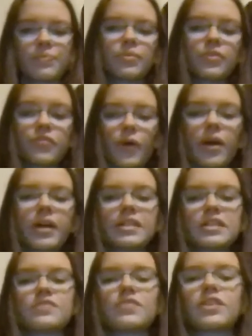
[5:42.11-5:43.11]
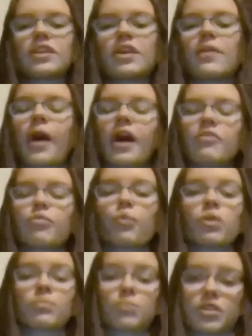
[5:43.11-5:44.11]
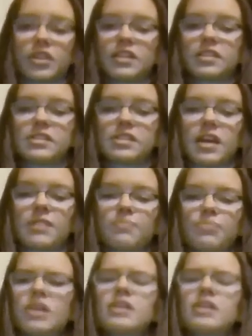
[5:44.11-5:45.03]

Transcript: Before I end this video, I have one more thing to say,